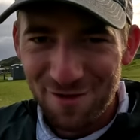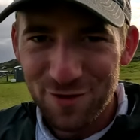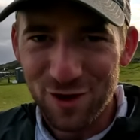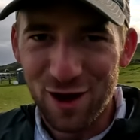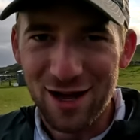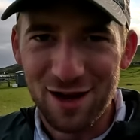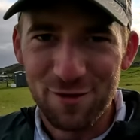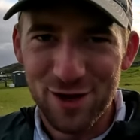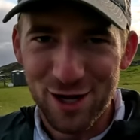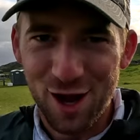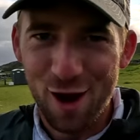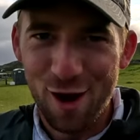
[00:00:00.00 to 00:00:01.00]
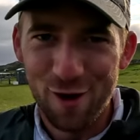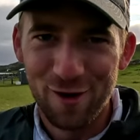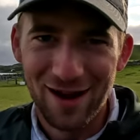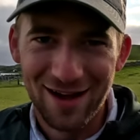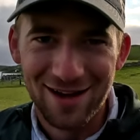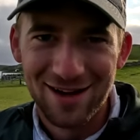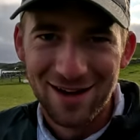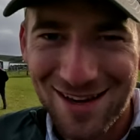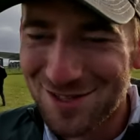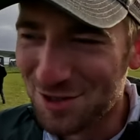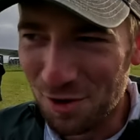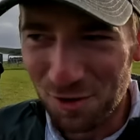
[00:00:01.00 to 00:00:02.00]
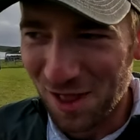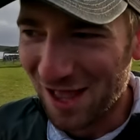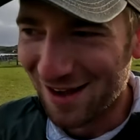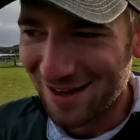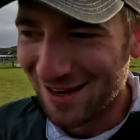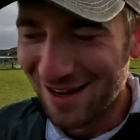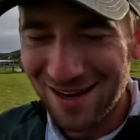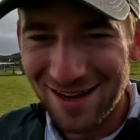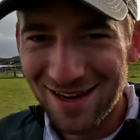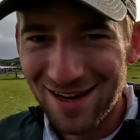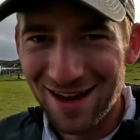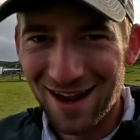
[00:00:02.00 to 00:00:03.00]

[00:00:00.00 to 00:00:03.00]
figured I'd give it a go, and so glad I did.